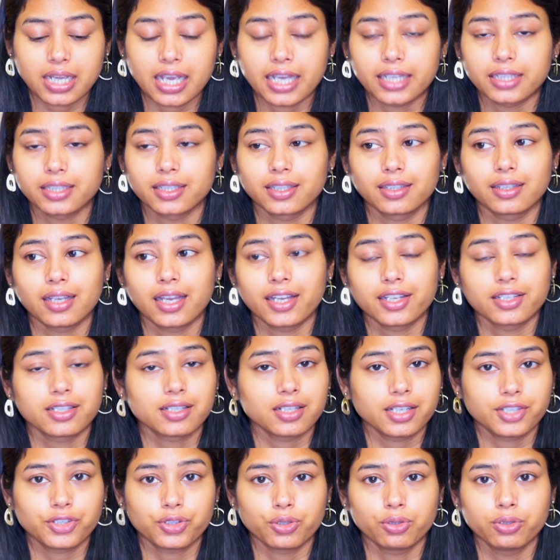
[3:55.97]
I think, as
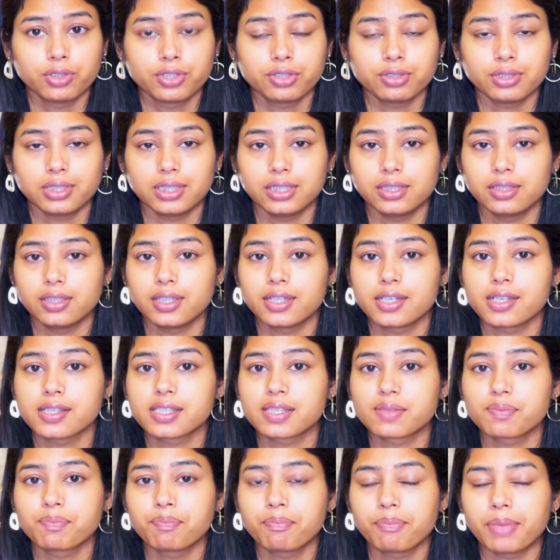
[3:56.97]
I told you earlier, it
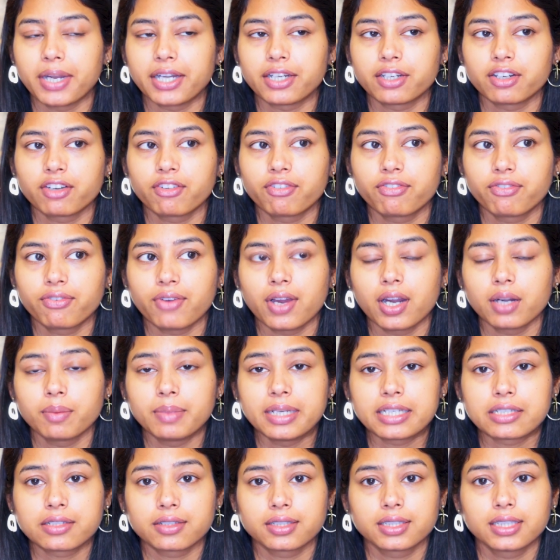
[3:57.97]
is better, far
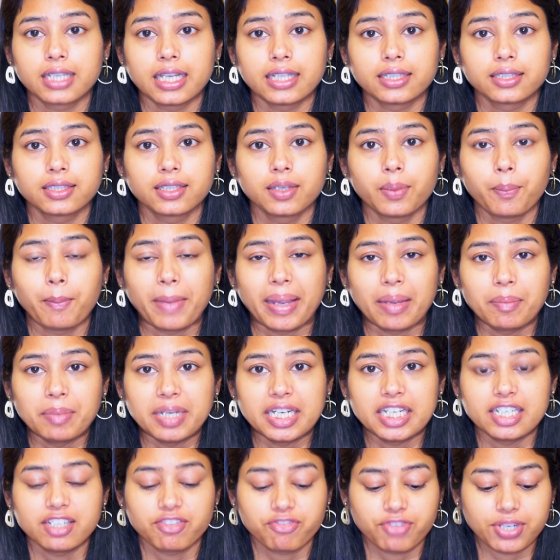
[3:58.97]
better than the
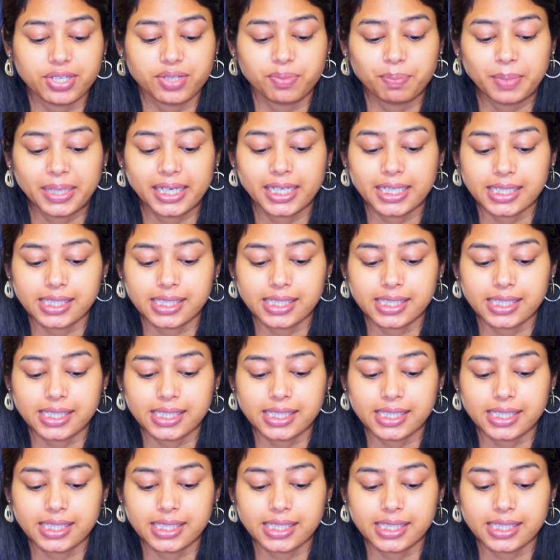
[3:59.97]
Maybelline Fit Me